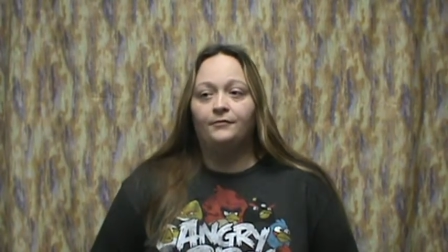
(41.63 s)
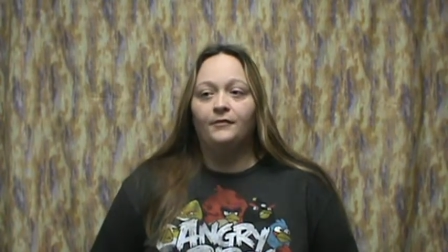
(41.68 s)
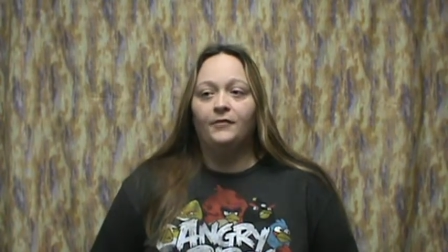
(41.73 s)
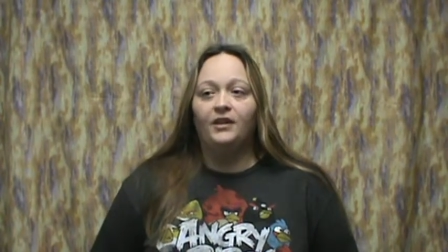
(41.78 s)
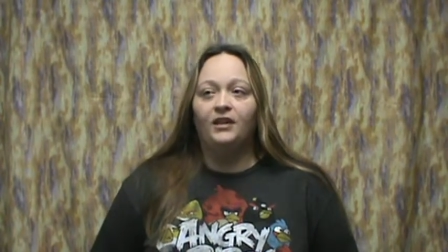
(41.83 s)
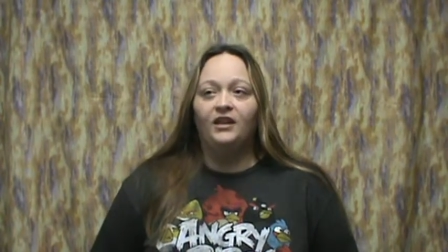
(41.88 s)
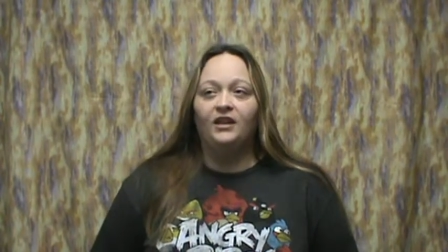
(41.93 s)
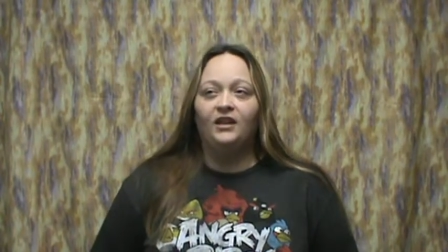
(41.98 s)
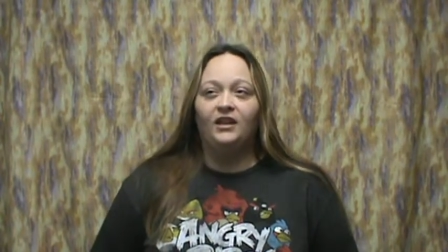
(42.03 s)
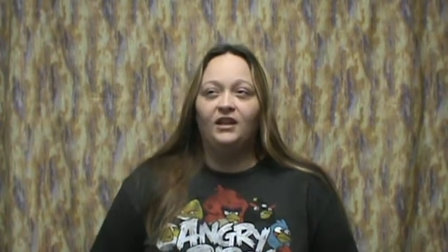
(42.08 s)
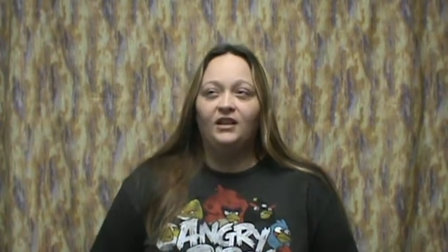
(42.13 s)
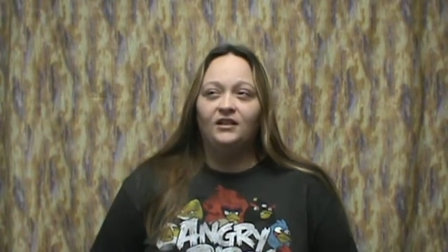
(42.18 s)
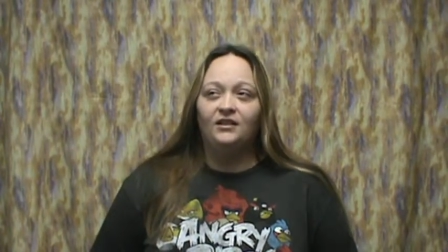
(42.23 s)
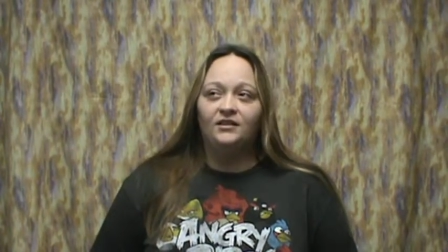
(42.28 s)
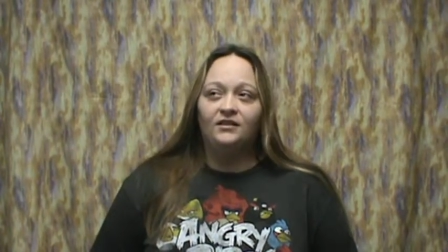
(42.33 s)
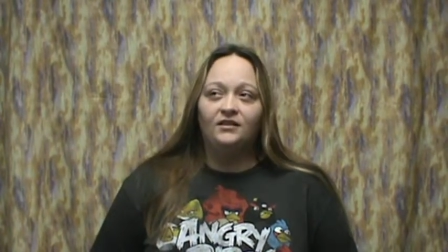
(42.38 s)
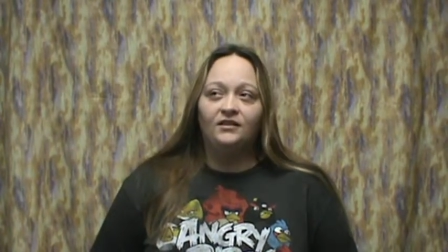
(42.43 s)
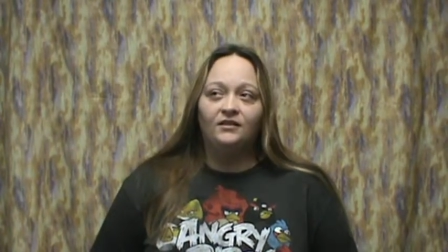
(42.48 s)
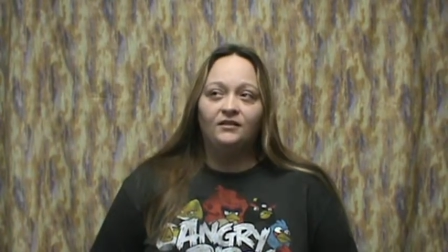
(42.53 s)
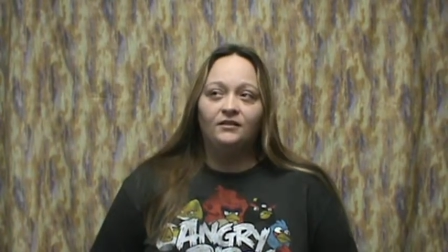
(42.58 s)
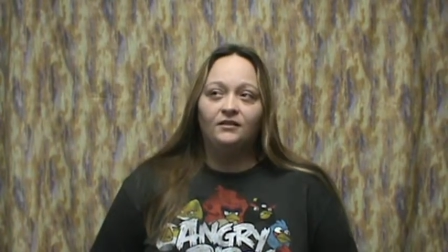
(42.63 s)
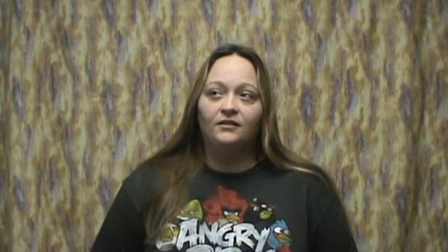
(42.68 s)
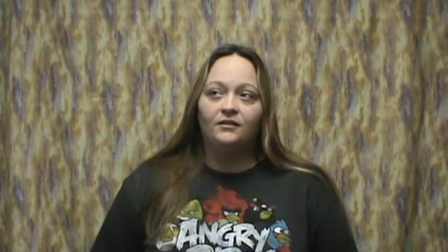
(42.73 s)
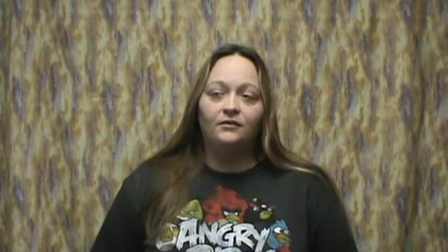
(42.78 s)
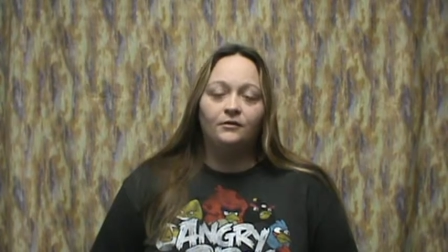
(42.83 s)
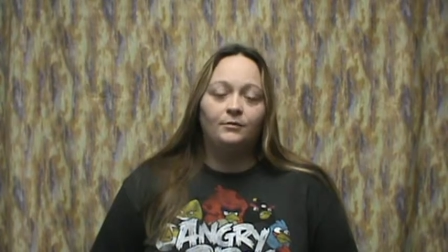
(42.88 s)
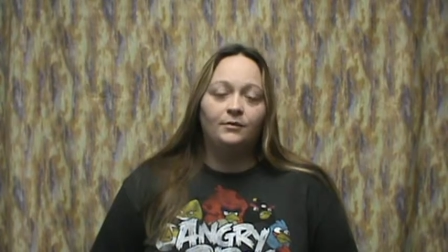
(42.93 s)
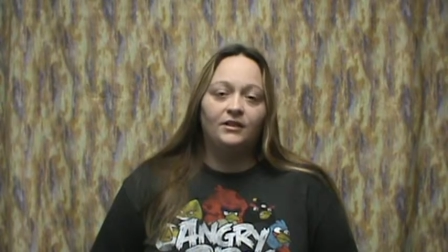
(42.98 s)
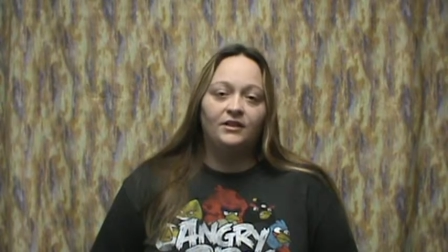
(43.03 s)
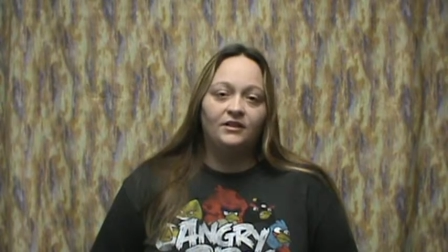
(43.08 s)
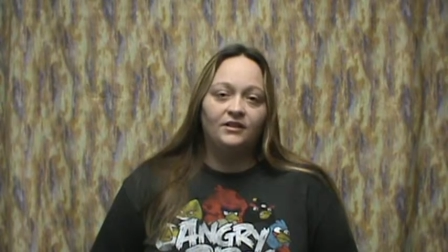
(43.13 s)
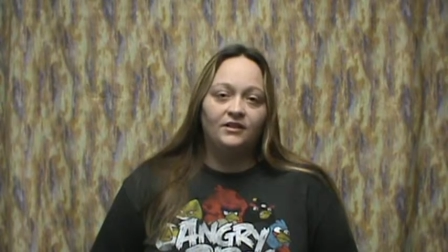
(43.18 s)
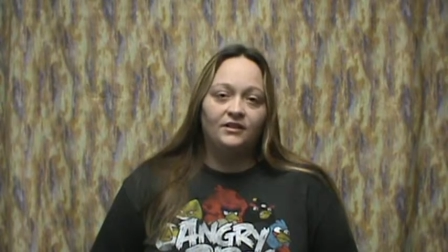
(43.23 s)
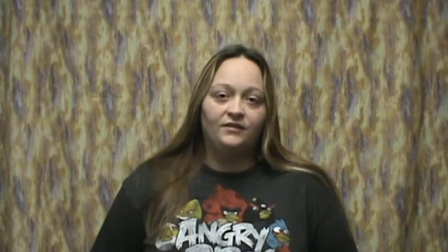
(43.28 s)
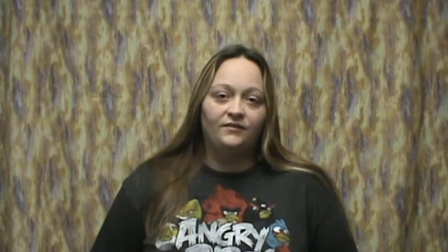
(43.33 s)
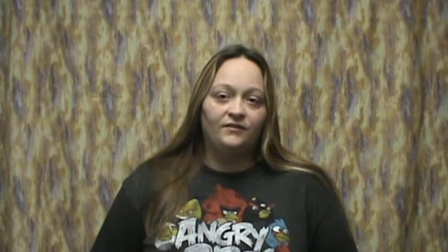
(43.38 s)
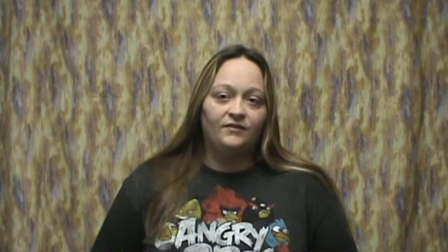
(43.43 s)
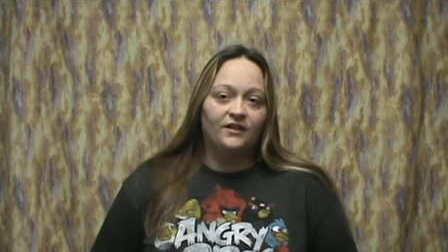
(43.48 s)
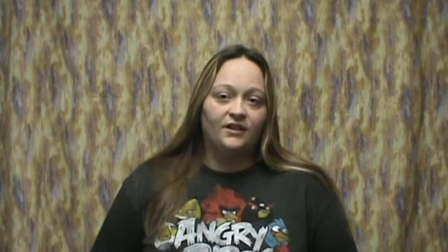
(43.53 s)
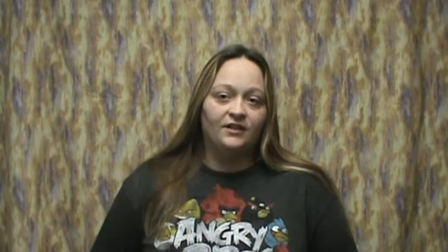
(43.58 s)
It eased it a little, but it
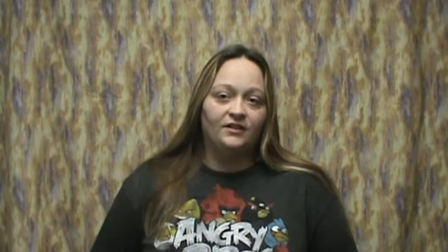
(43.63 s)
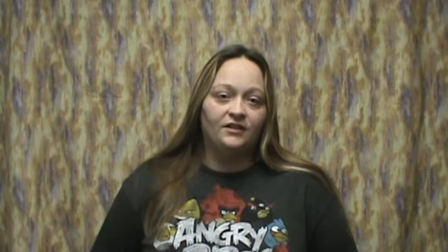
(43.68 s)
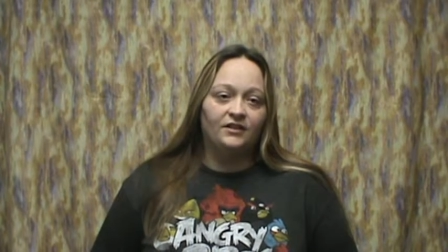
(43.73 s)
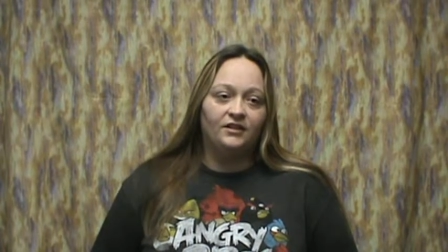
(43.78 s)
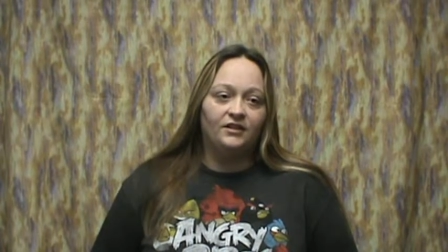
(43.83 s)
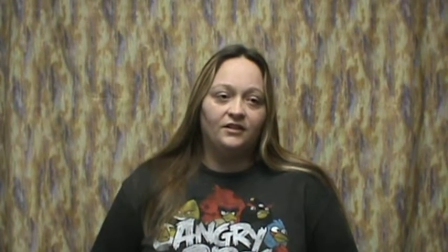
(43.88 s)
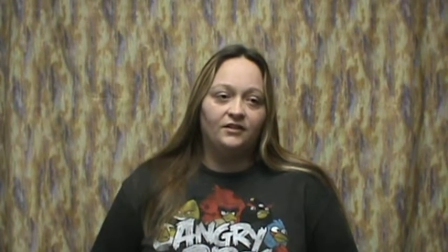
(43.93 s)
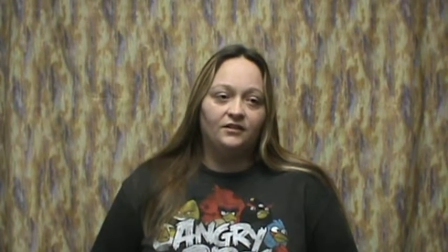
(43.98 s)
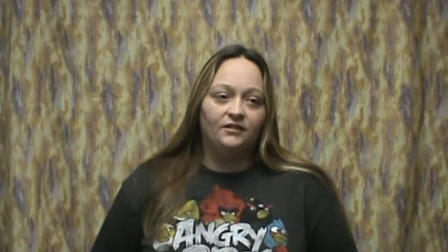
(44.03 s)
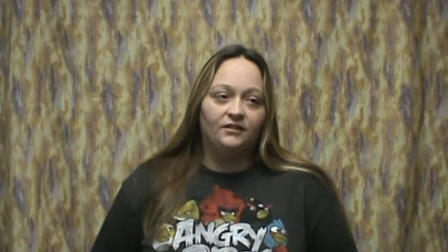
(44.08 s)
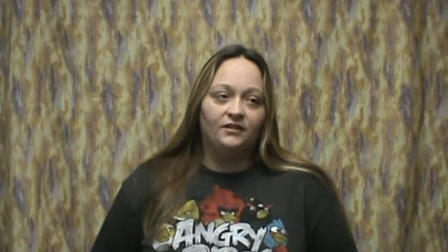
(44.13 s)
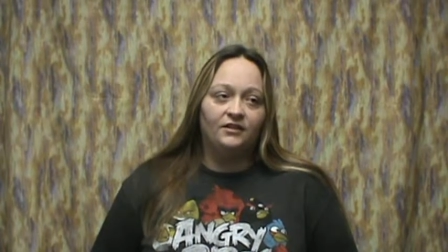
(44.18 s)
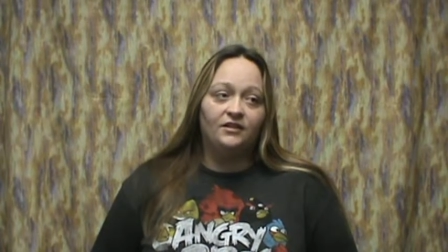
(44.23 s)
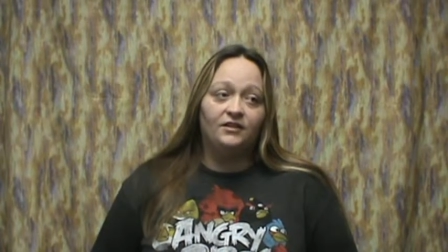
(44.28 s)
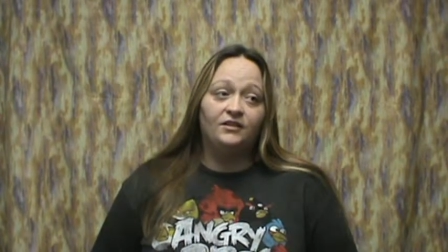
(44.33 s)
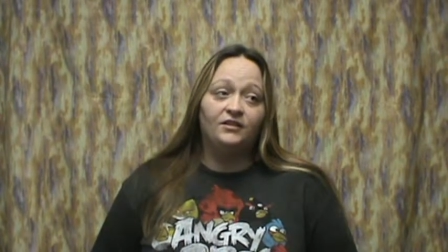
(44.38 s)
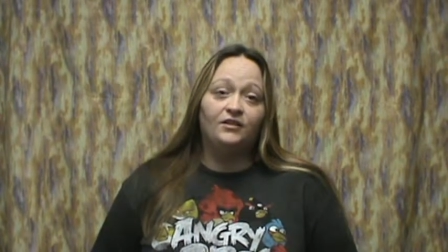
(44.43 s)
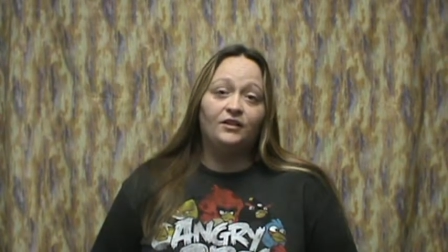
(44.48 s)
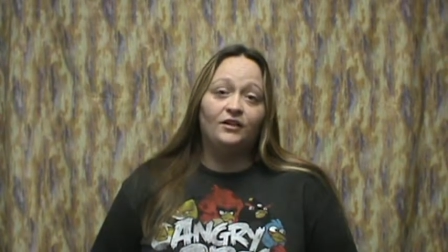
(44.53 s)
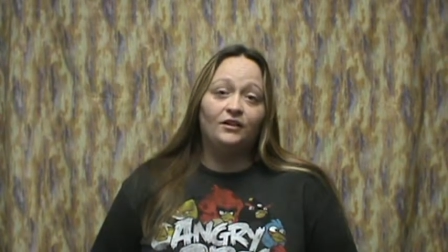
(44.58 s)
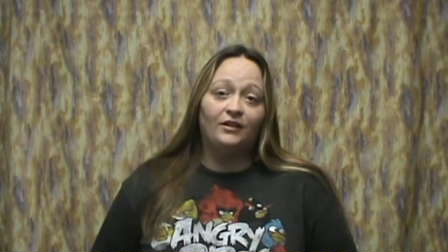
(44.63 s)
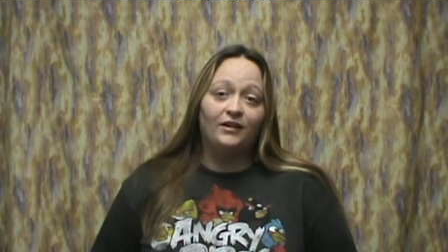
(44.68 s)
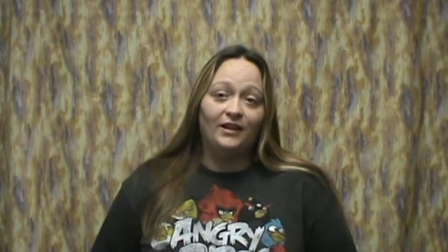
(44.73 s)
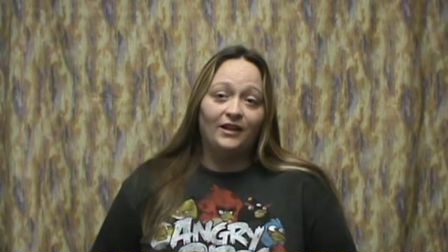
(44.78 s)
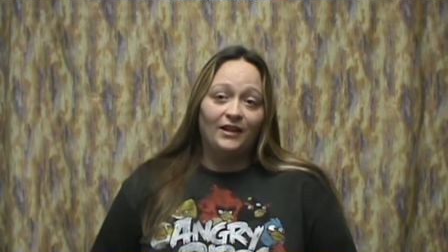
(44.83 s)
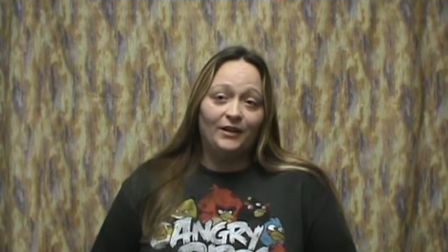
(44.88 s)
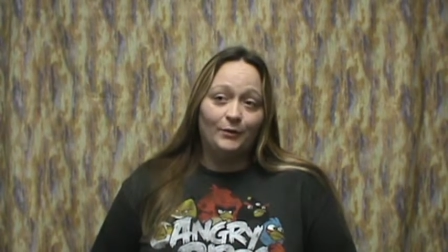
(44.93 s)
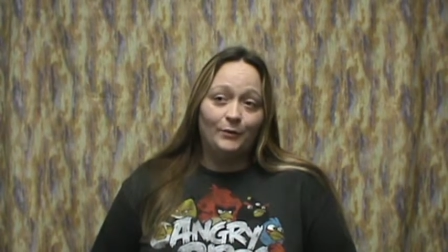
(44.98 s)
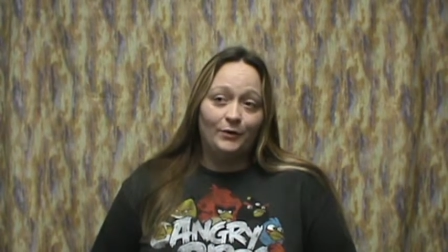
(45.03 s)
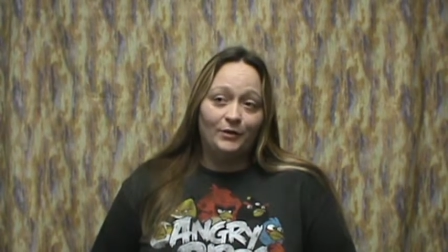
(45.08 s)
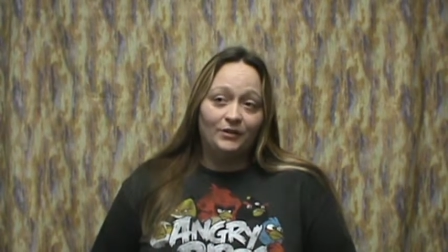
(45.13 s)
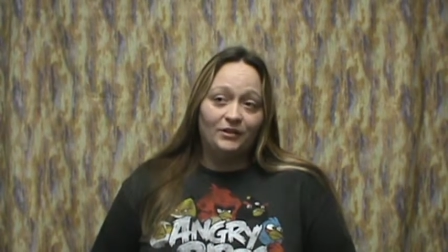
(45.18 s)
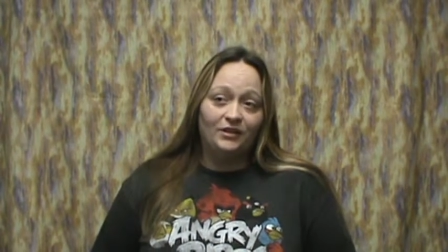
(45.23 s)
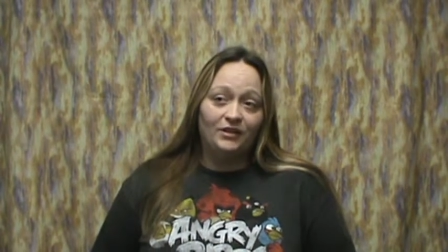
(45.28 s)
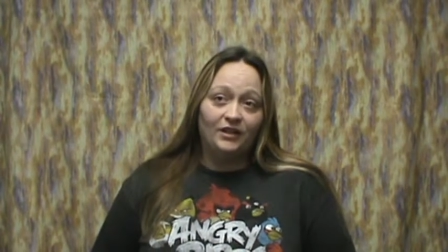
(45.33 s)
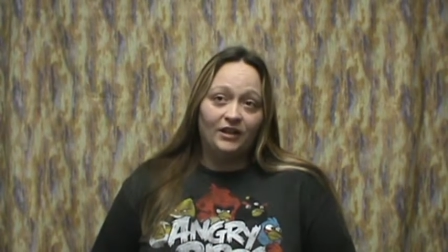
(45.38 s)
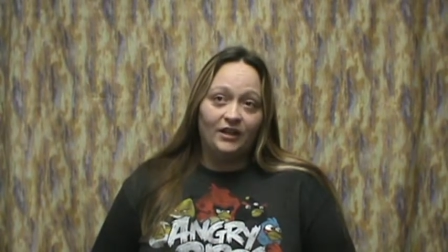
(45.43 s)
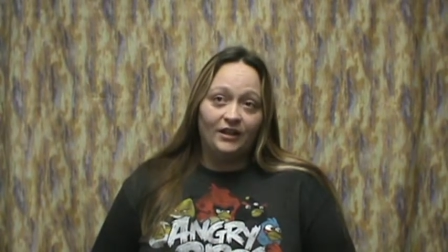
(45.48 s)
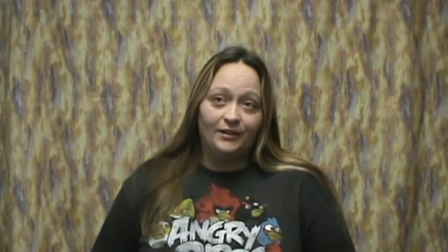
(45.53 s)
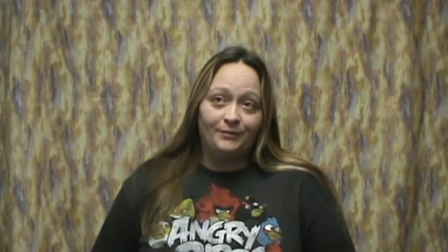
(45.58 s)
didn't fix it, and then it started getting worse
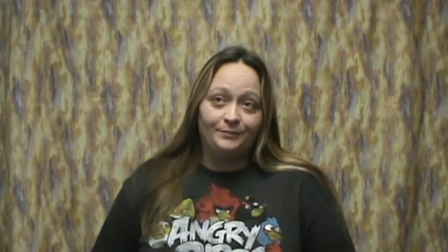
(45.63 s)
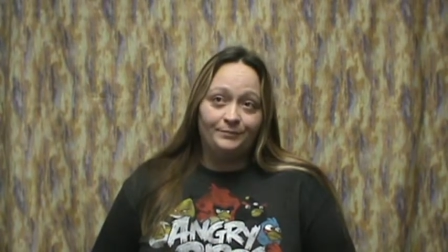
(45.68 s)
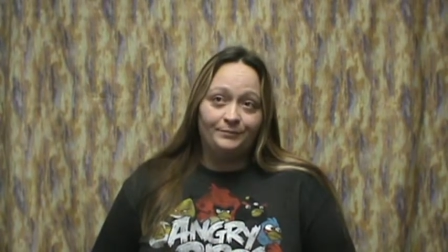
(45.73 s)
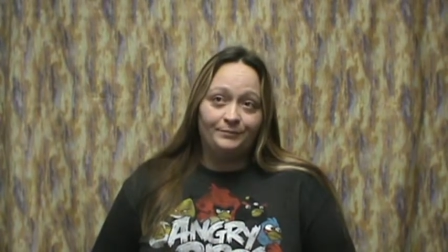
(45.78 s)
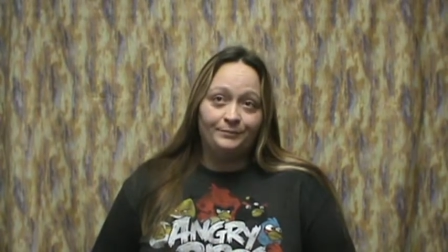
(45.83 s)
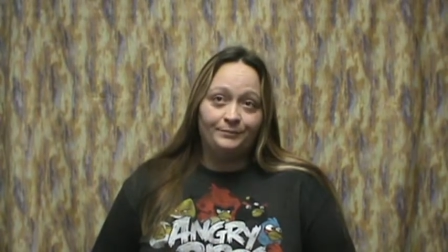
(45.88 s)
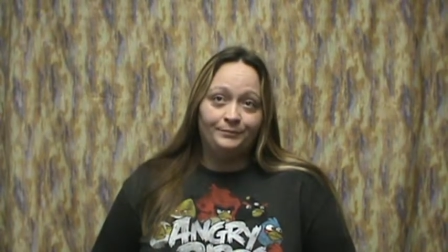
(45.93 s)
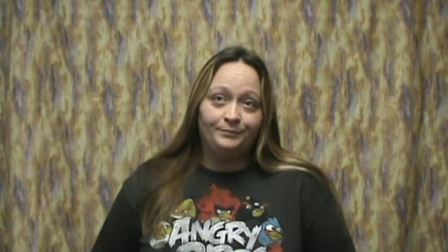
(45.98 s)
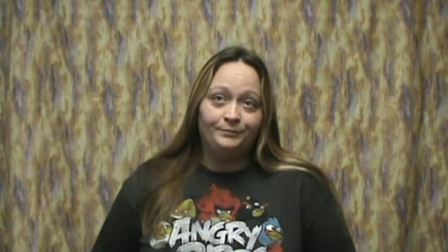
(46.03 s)
again,